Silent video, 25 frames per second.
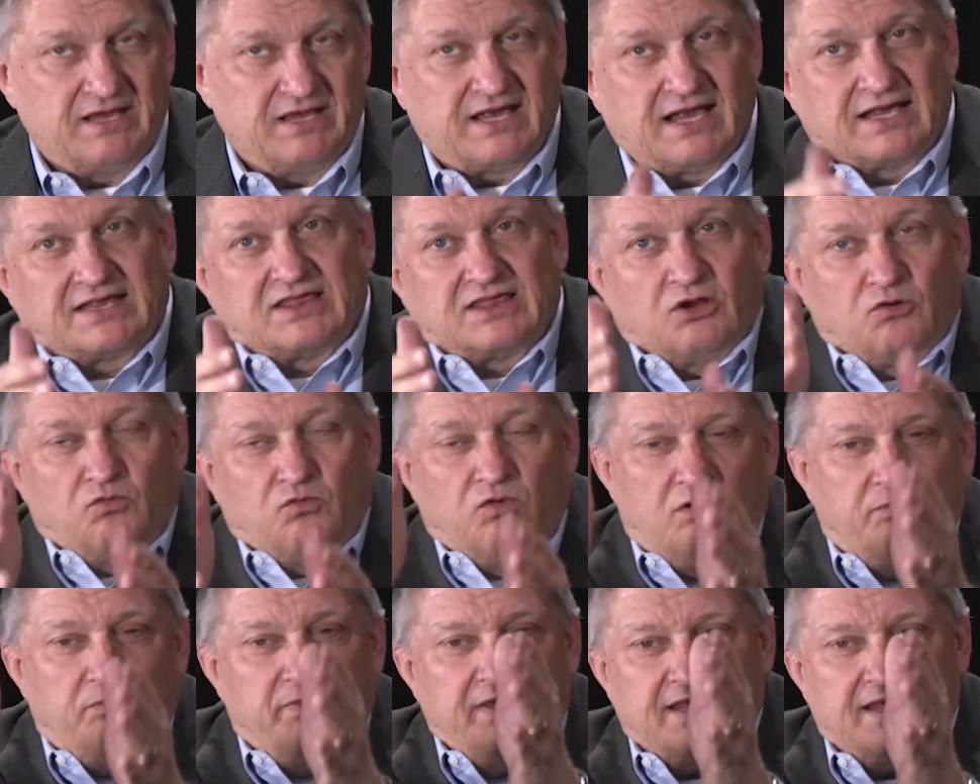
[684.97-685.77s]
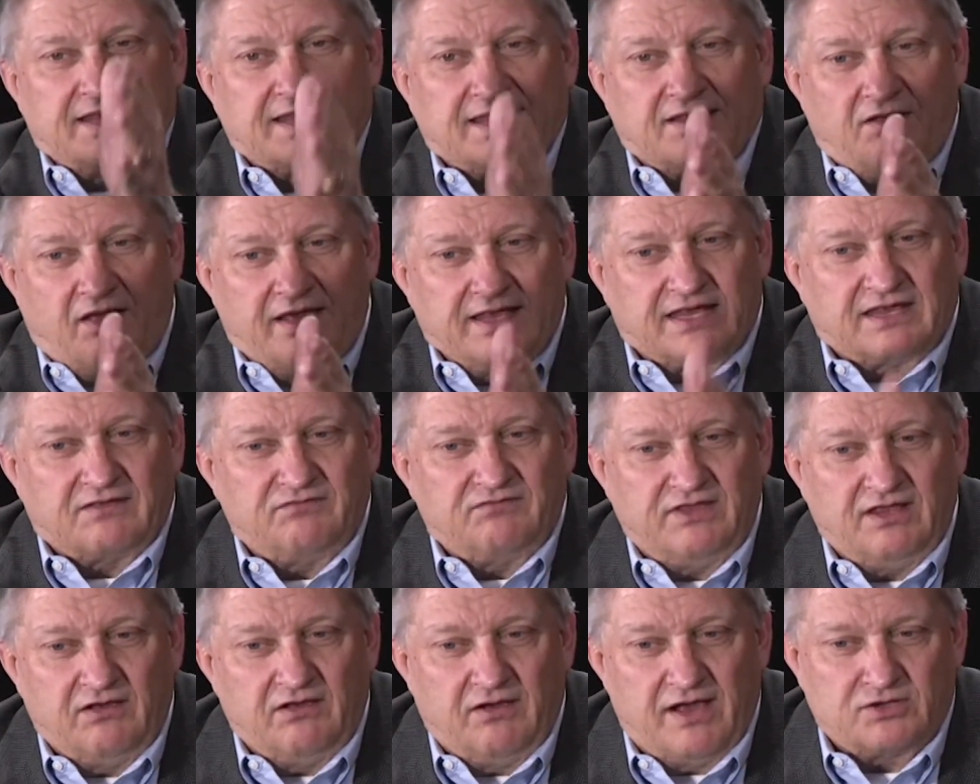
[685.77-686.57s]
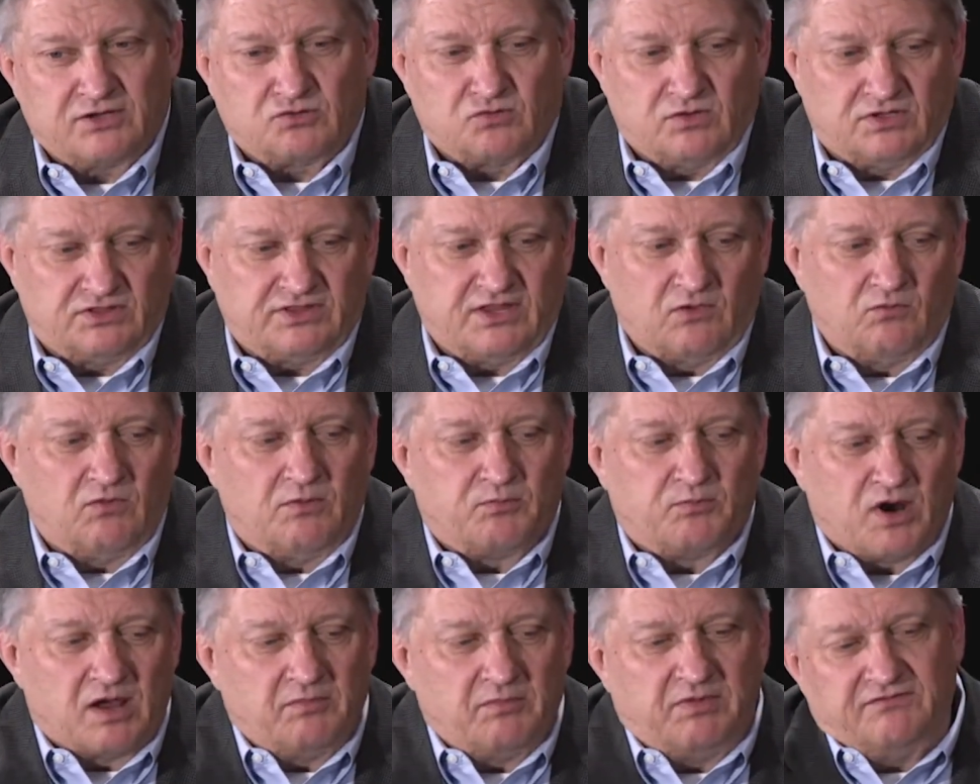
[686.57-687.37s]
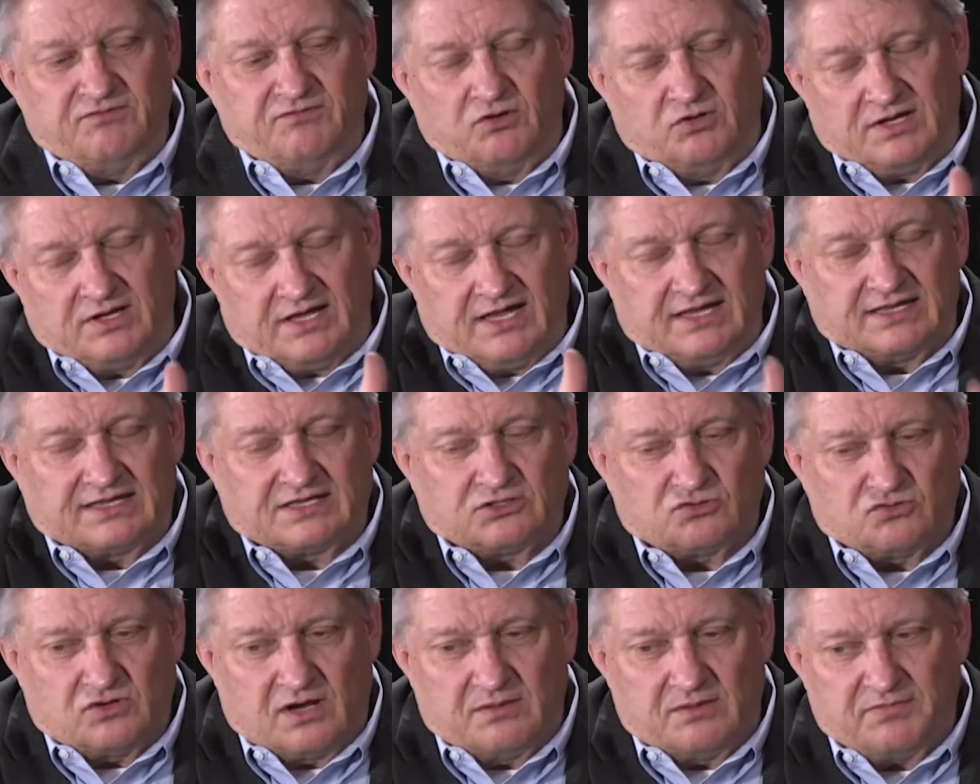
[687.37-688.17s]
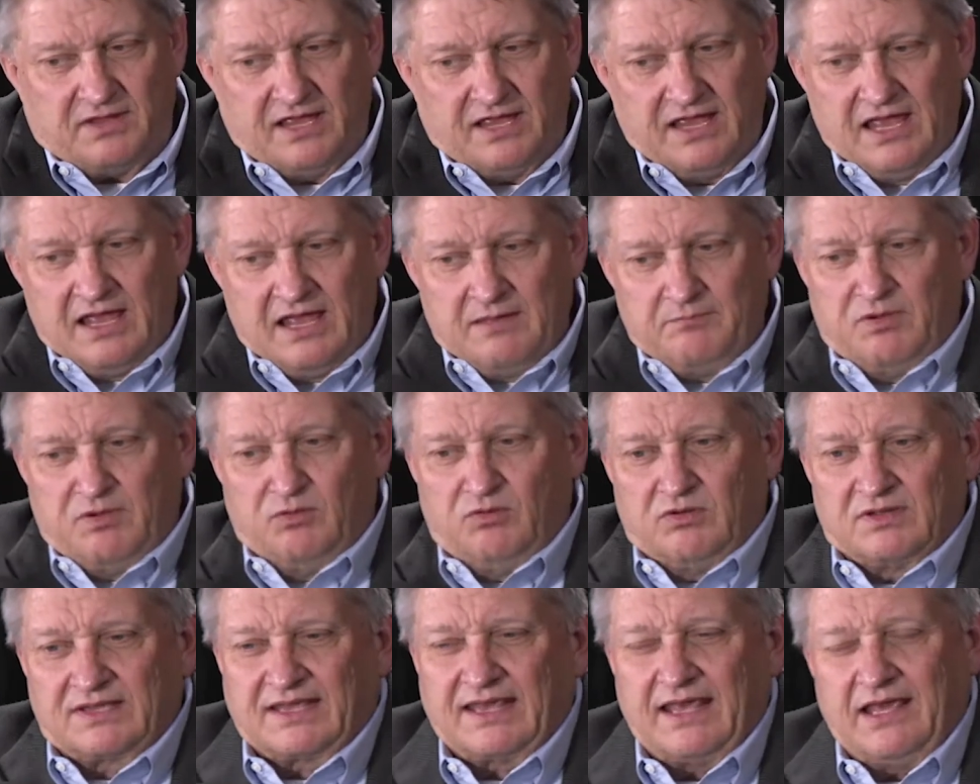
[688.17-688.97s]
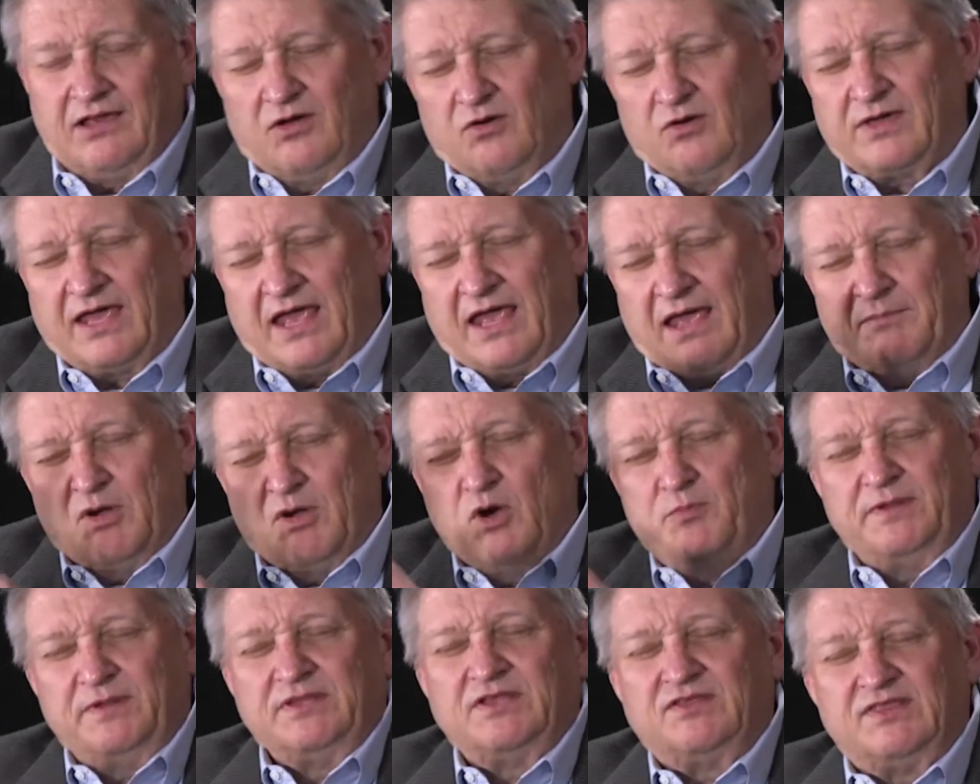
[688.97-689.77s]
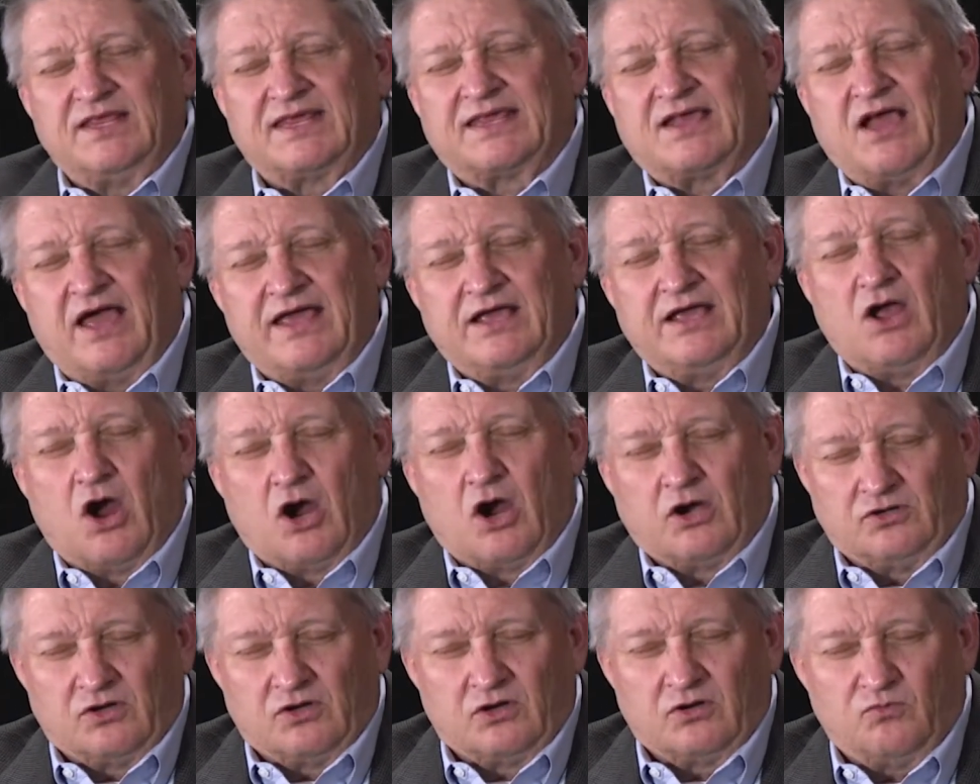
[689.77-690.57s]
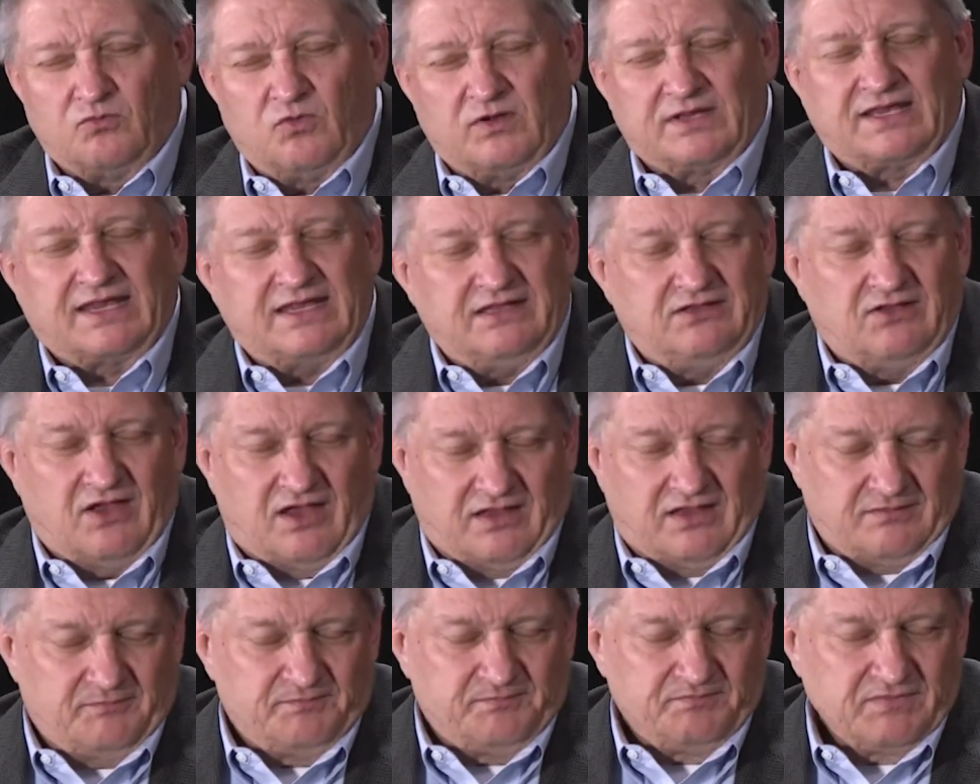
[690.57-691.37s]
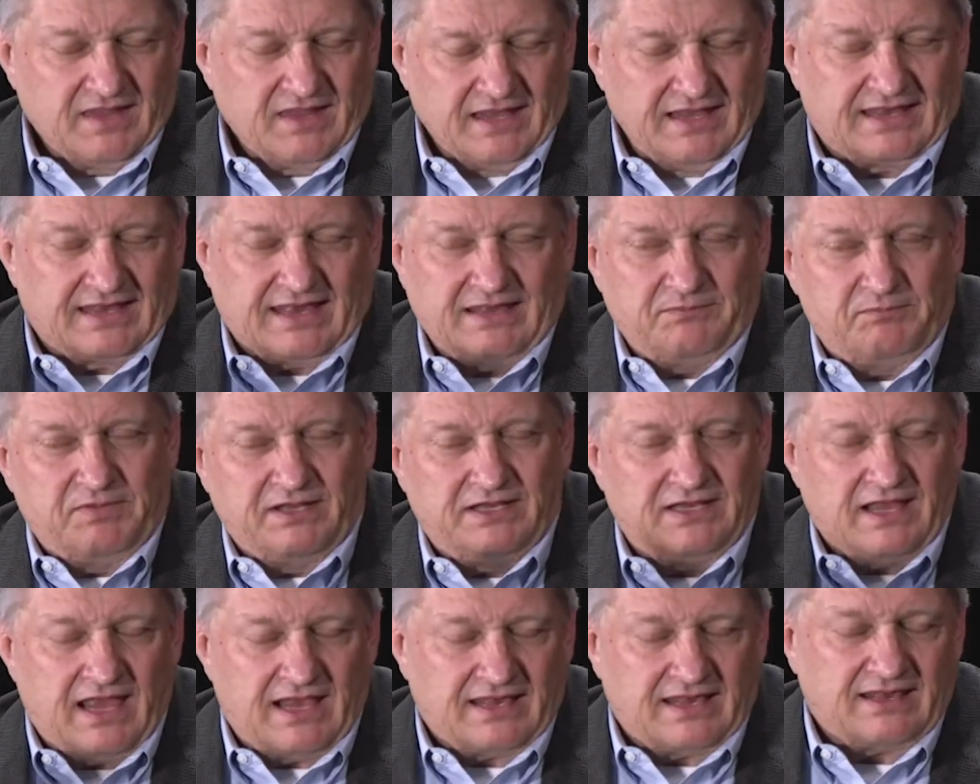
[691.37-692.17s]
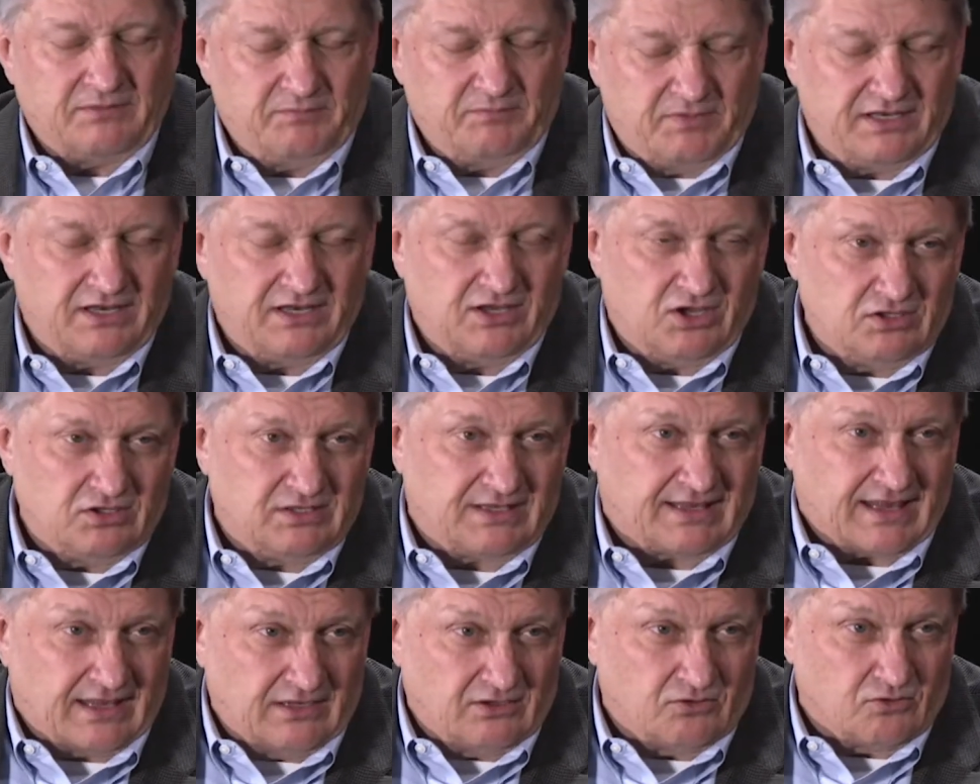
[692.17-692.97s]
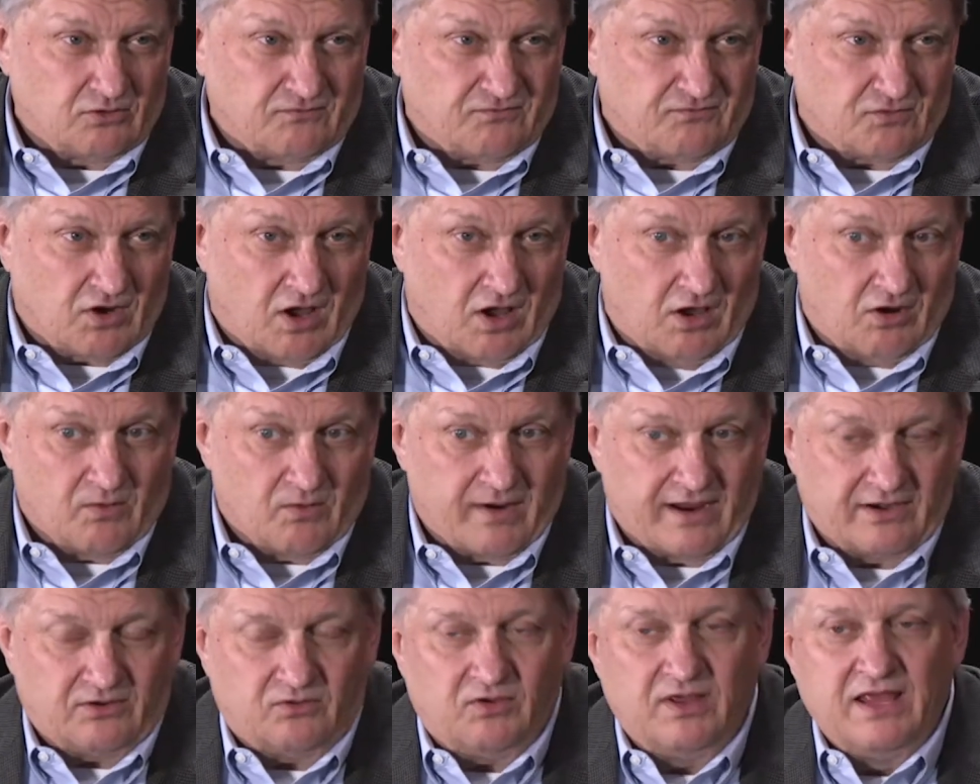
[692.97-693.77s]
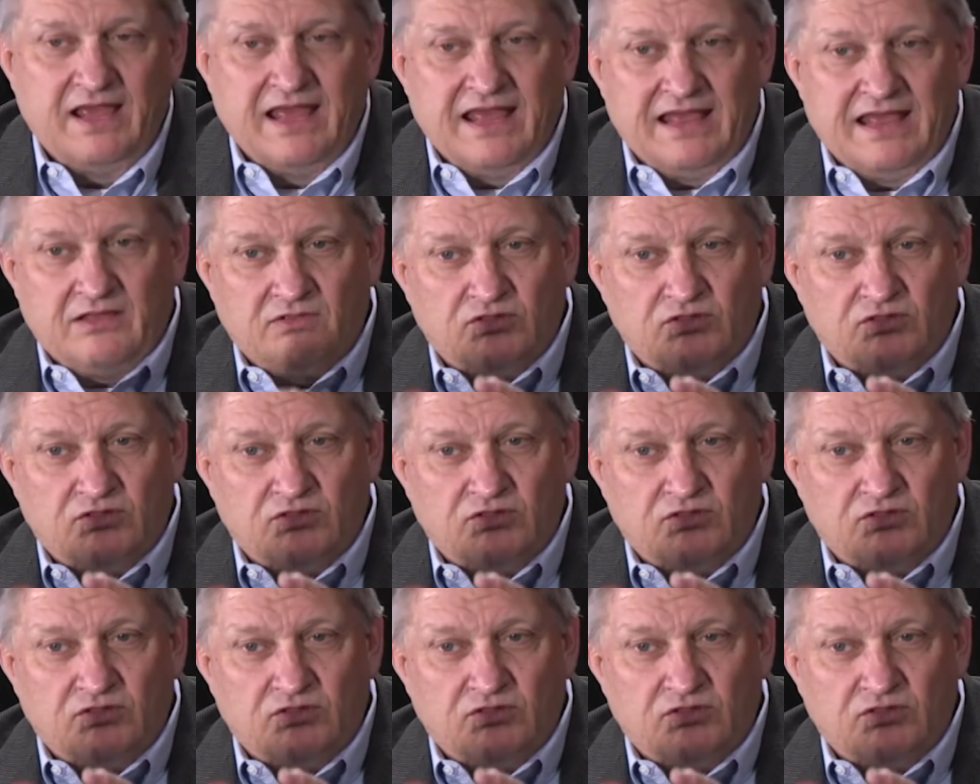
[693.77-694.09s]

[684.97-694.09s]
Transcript: Because there will be a slice of the electorate that will probably vote against Trump, but will say, okay, I'm open to this guy Gardner. What's he done? Has he been a good senator for Colorado?